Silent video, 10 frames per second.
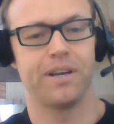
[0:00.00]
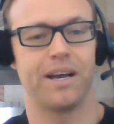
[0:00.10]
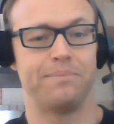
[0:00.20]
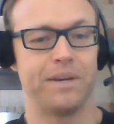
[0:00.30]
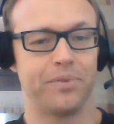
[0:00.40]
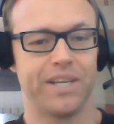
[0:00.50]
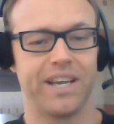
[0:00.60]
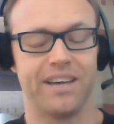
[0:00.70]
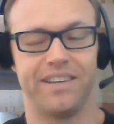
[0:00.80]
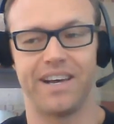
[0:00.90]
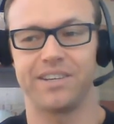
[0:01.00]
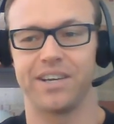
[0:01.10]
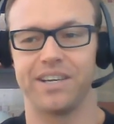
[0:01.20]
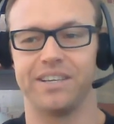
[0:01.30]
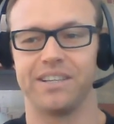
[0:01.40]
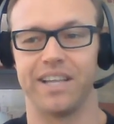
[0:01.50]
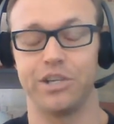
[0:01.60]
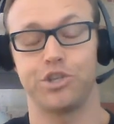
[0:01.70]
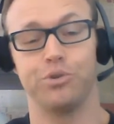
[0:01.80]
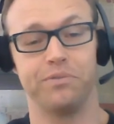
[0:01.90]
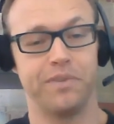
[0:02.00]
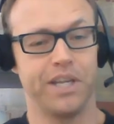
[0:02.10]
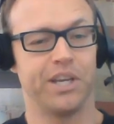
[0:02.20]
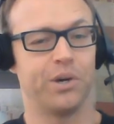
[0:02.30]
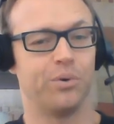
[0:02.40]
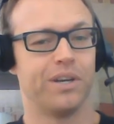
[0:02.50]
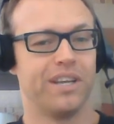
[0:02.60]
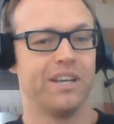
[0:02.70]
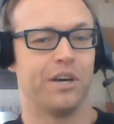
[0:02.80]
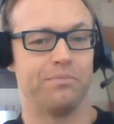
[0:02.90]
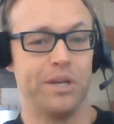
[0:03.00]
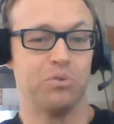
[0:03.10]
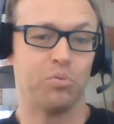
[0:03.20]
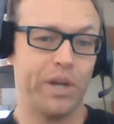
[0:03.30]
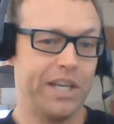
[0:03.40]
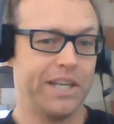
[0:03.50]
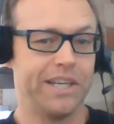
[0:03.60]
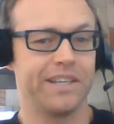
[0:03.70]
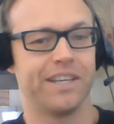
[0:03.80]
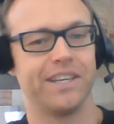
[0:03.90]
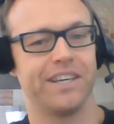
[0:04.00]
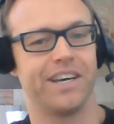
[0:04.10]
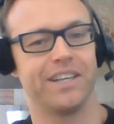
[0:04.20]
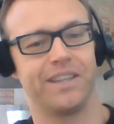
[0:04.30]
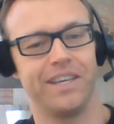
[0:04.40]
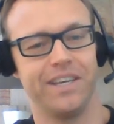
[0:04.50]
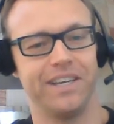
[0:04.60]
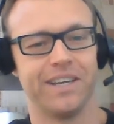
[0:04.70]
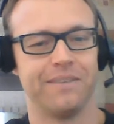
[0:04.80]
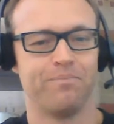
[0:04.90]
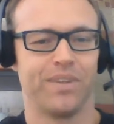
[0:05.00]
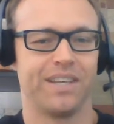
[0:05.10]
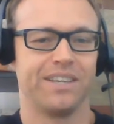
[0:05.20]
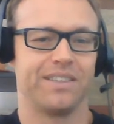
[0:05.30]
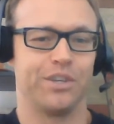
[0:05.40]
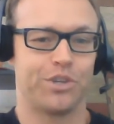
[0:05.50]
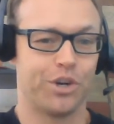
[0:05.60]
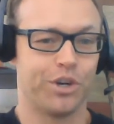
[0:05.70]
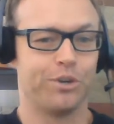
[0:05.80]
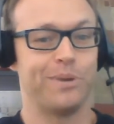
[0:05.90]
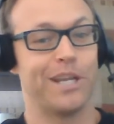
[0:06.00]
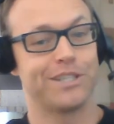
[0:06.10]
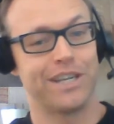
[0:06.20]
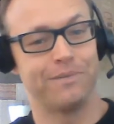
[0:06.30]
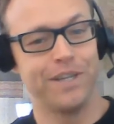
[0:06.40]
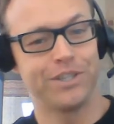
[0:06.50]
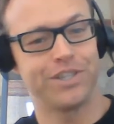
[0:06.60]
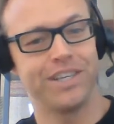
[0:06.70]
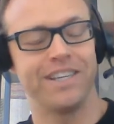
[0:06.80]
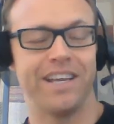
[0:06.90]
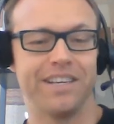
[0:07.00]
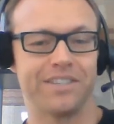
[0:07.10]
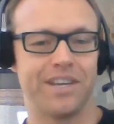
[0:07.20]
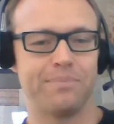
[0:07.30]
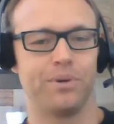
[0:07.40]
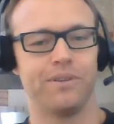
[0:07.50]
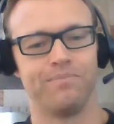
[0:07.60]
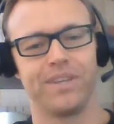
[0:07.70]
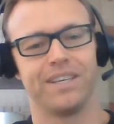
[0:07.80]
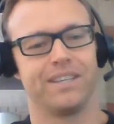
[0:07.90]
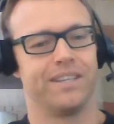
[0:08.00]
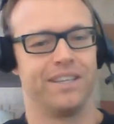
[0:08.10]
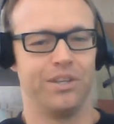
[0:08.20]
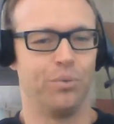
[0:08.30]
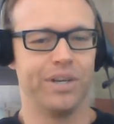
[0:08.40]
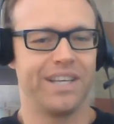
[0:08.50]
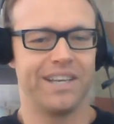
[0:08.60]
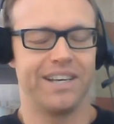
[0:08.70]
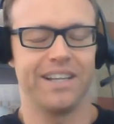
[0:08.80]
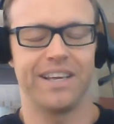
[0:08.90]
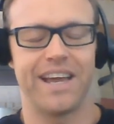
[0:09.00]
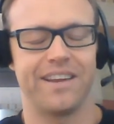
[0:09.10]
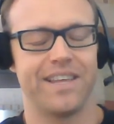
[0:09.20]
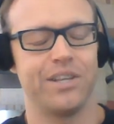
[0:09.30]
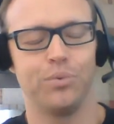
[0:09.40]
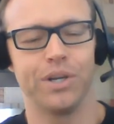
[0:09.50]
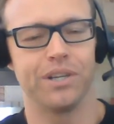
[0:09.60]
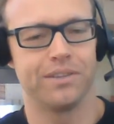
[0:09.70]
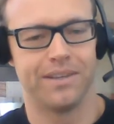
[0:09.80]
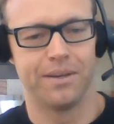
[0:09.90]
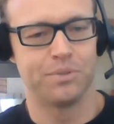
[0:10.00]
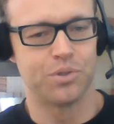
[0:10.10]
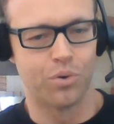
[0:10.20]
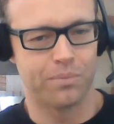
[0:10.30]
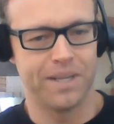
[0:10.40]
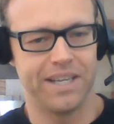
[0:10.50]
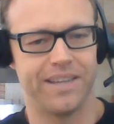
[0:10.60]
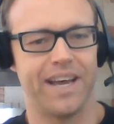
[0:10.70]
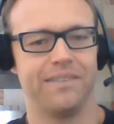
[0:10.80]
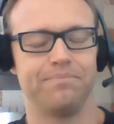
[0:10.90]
I'm definitely not gonna like shoot a video of me reading the term and its definition and an example. You wouldn't get anything out of that. You wouldn't absorb any of that.